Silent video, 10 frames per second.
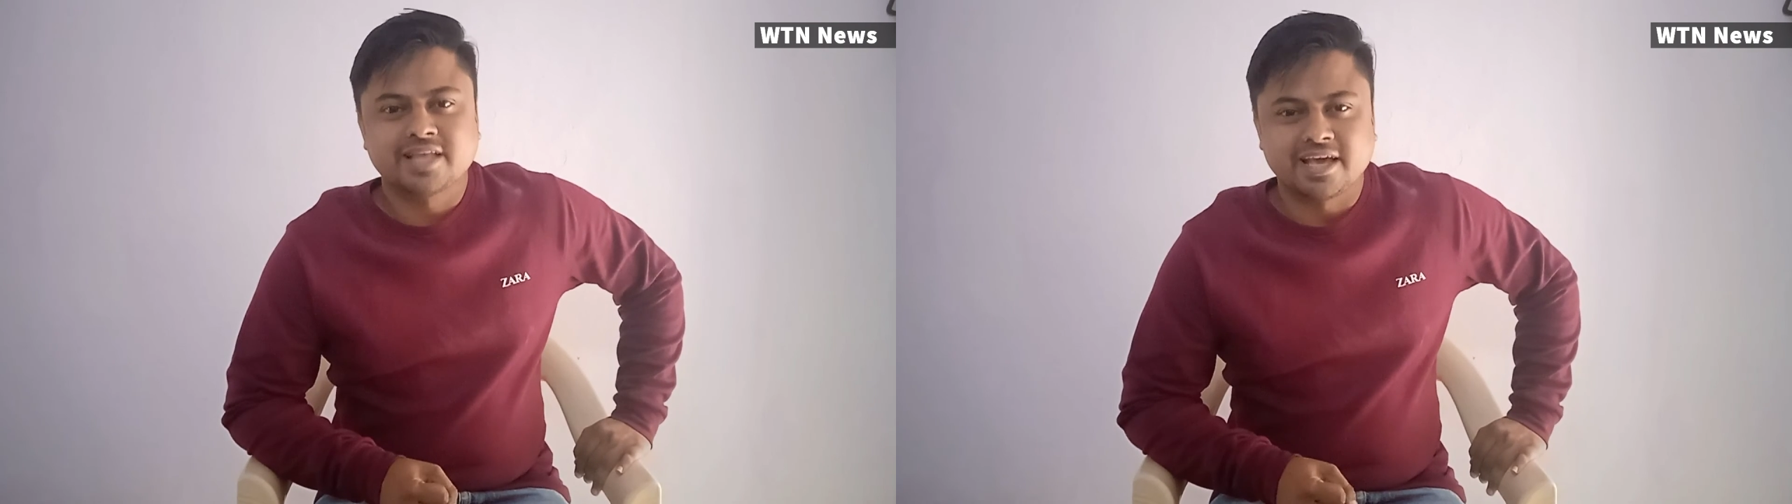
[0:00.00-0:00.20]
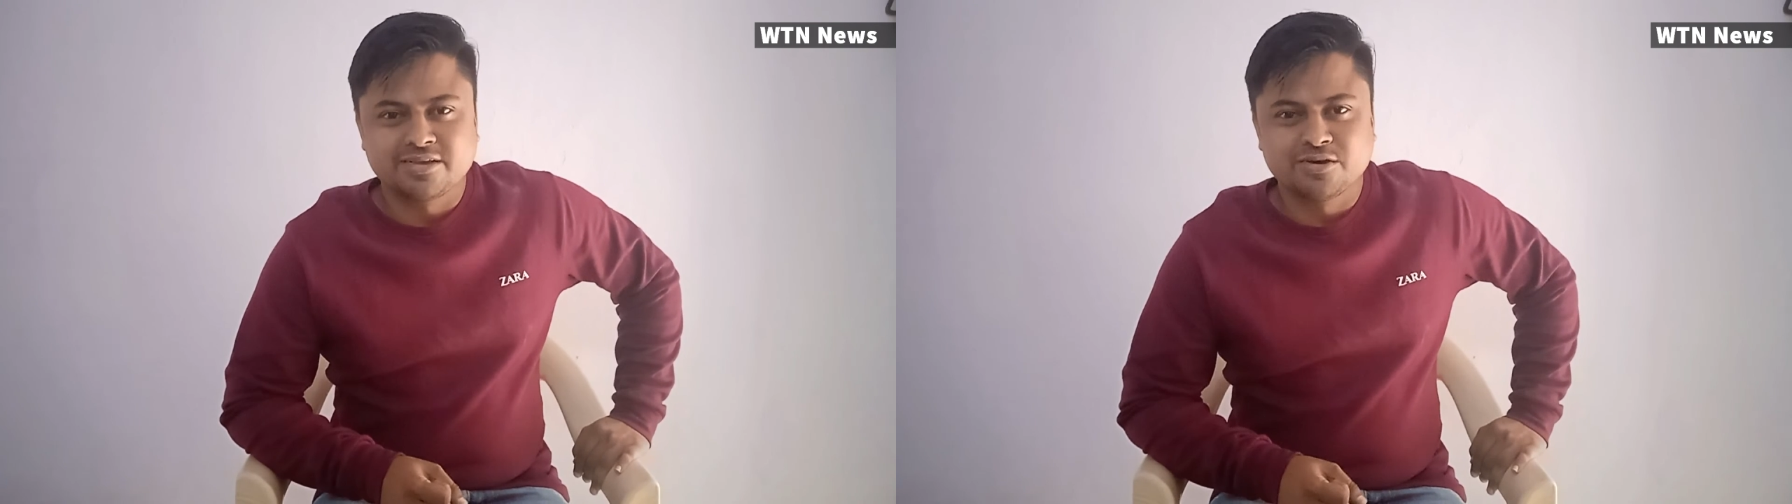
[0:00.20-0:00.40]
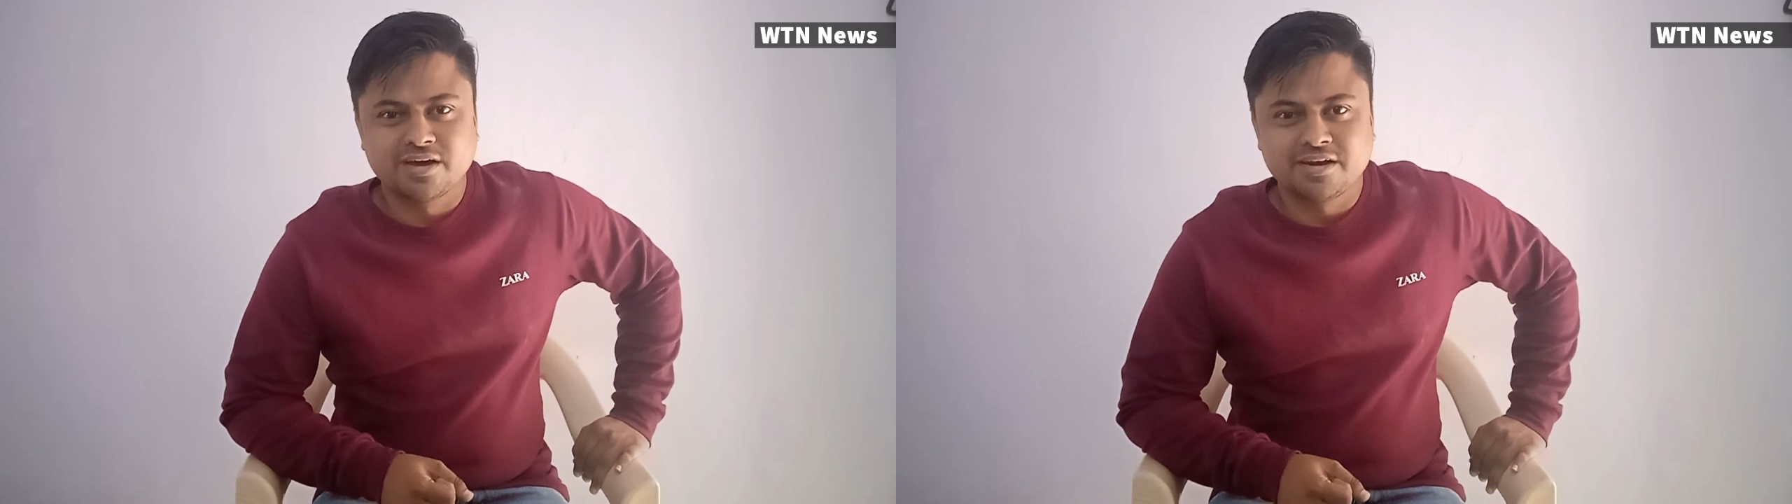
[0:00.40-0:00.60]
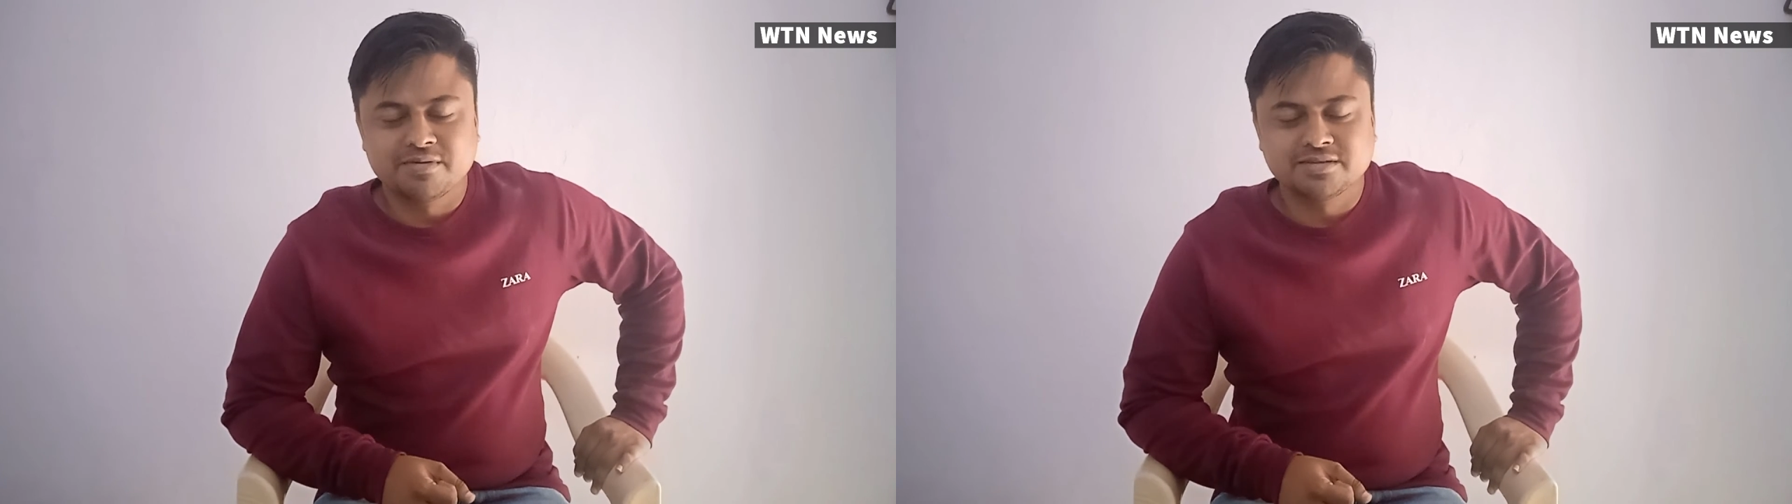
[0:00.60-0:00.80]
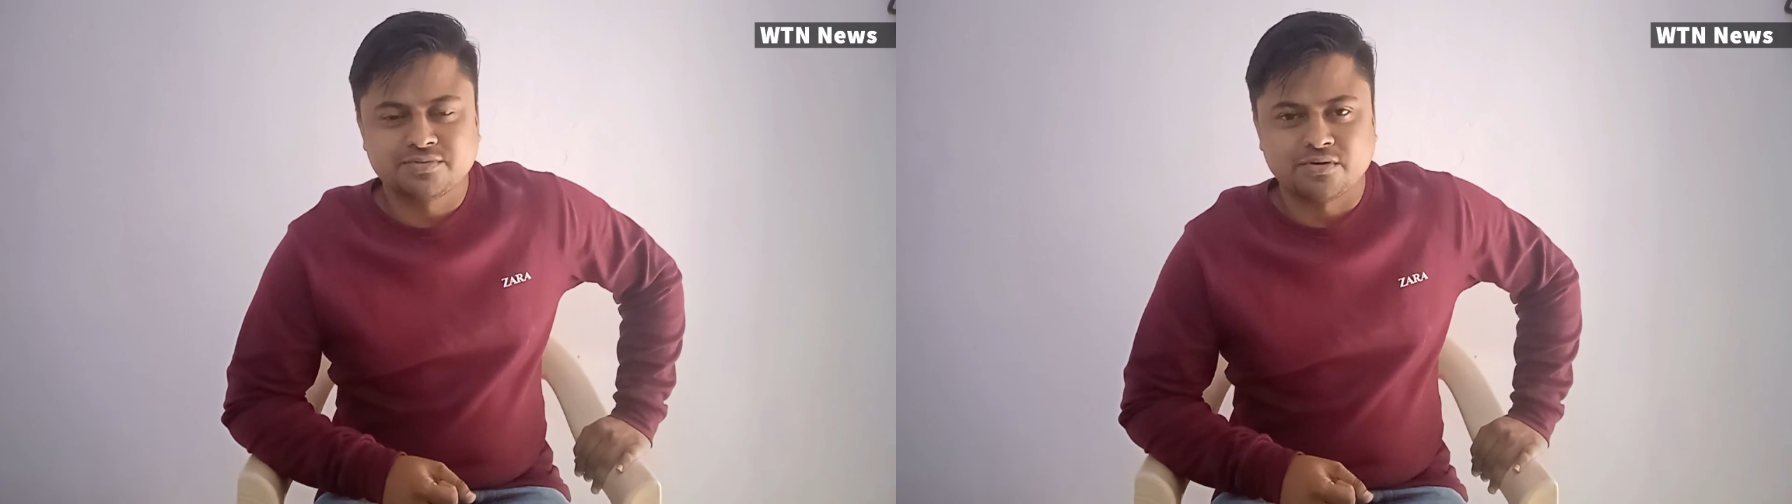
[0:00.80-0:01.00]
Thank you very
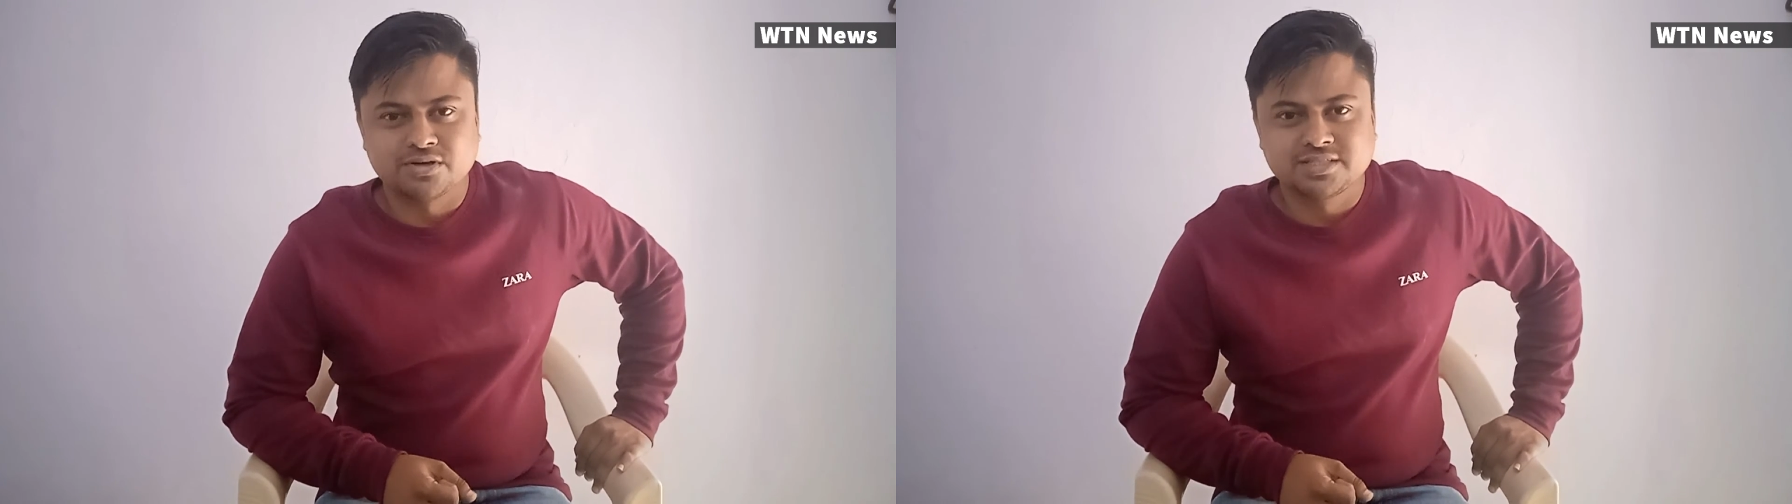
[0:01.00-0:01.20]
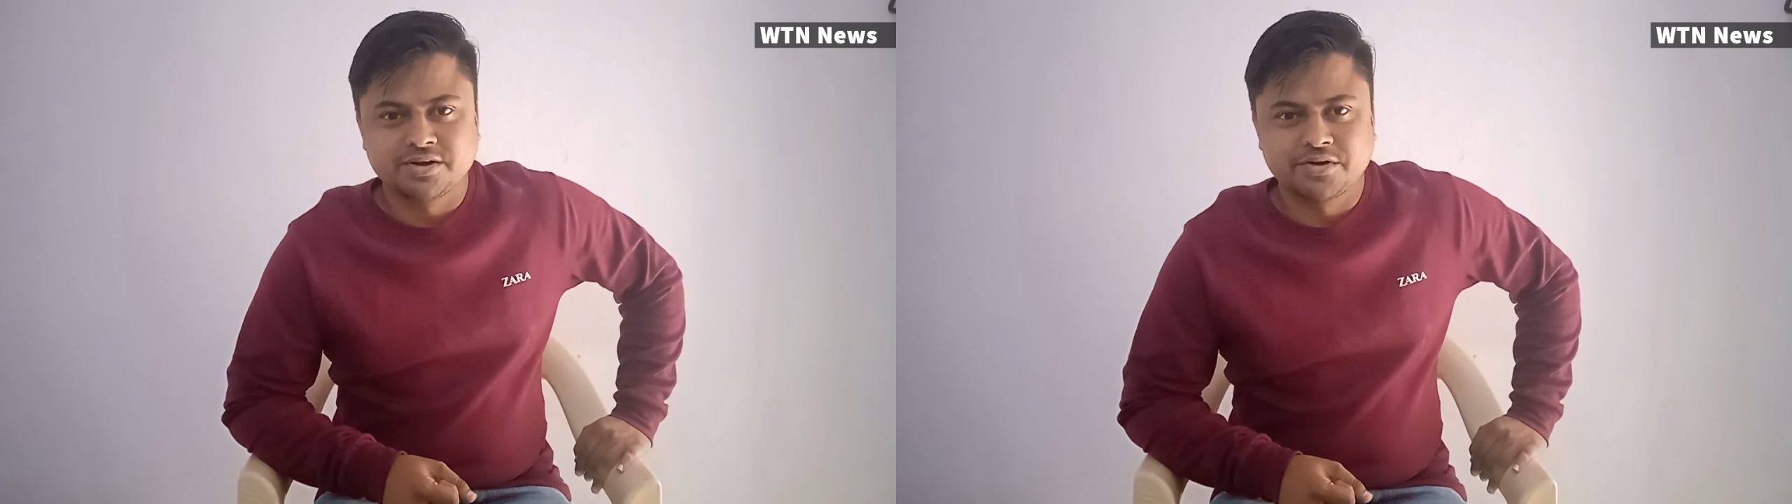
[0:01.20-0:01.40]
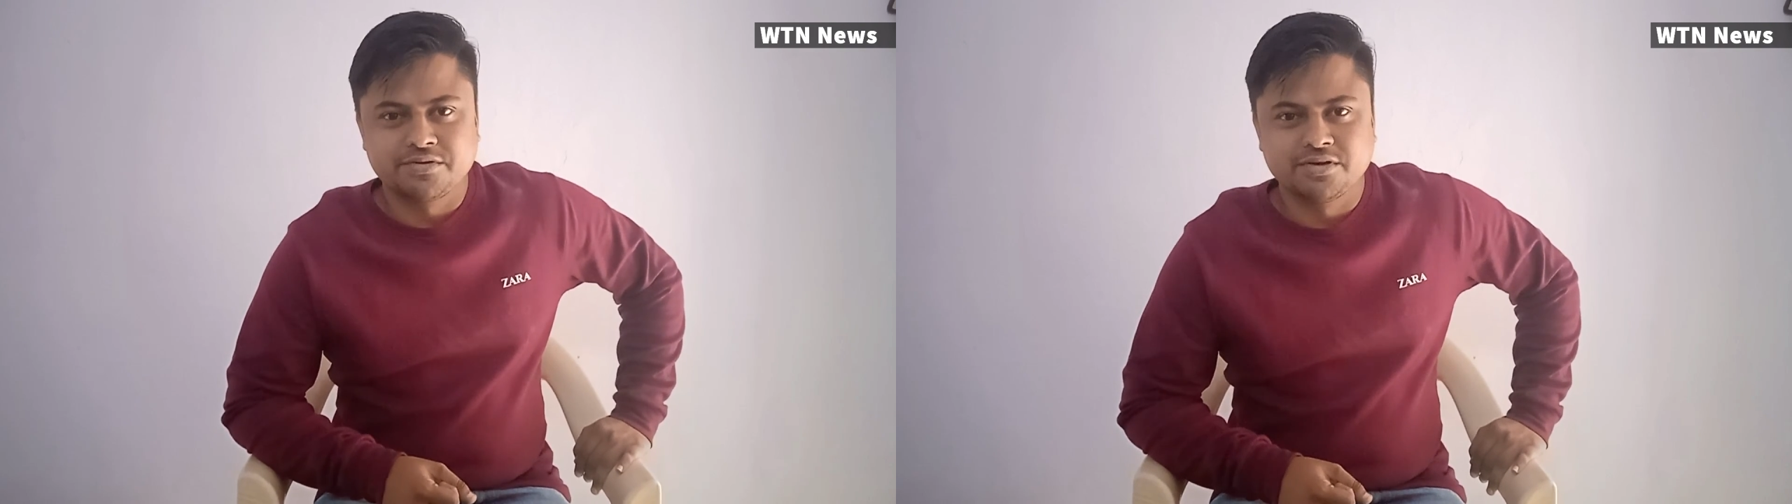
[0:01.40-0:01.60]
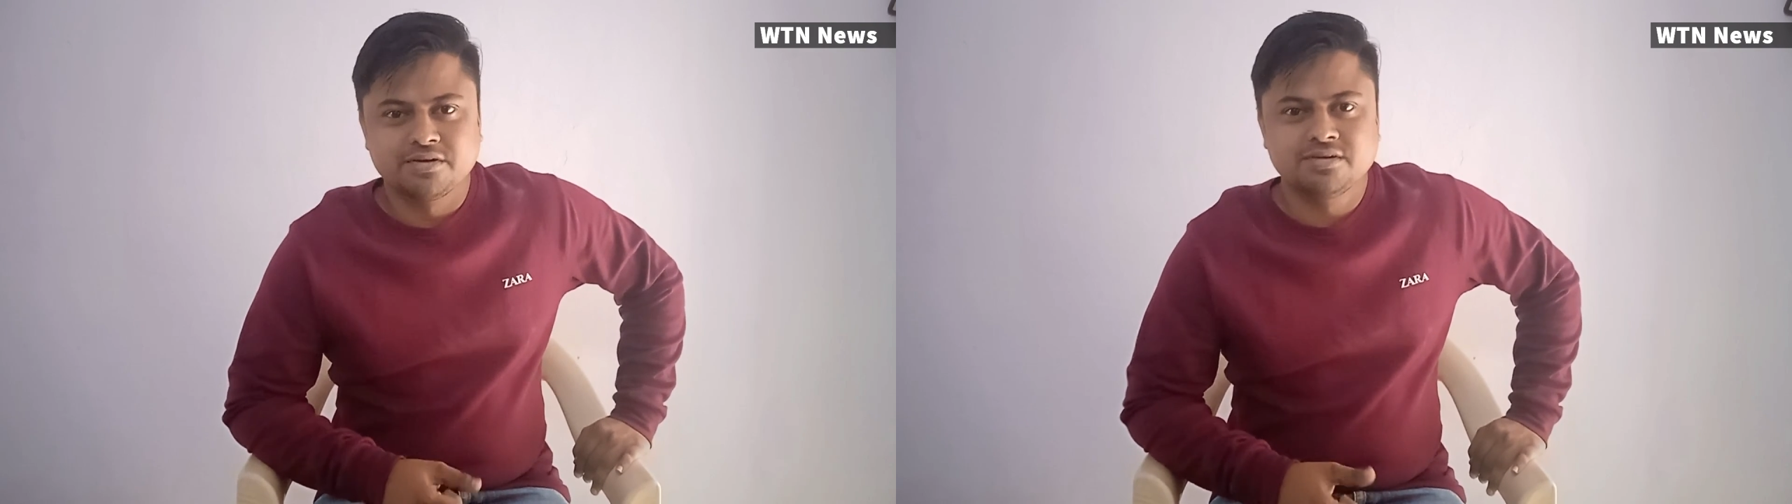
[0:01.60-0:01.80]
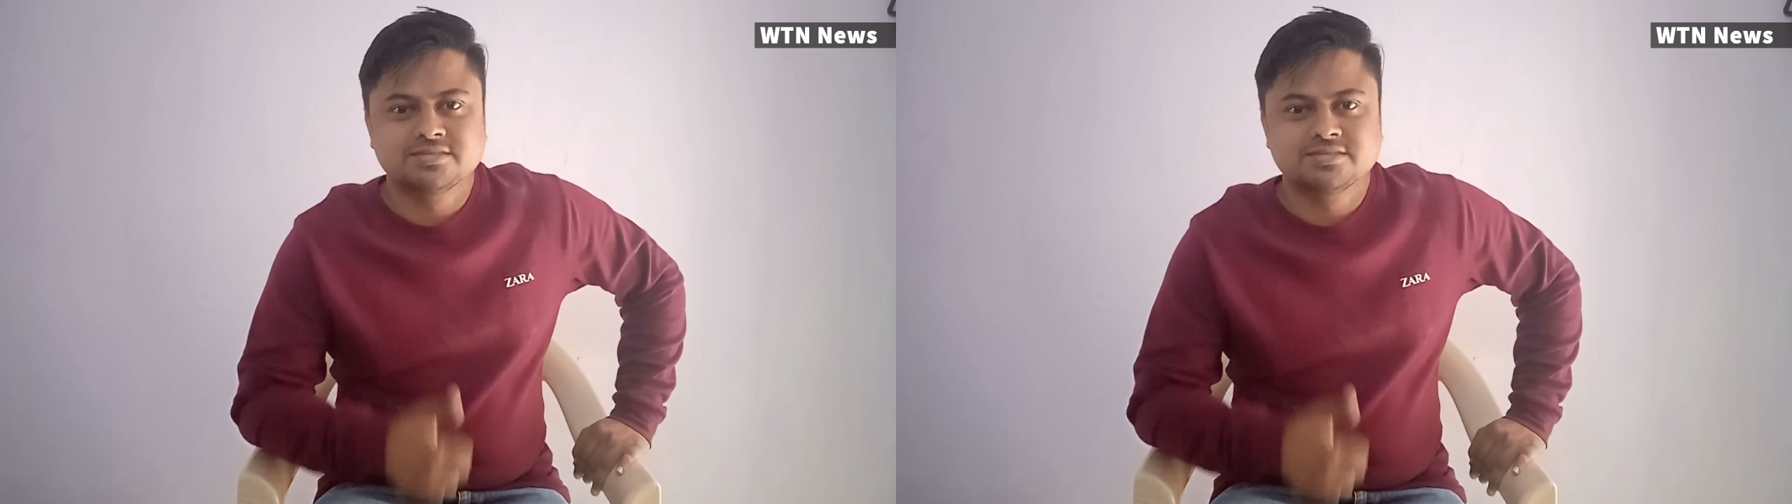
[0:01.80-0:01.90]
much for watching our video.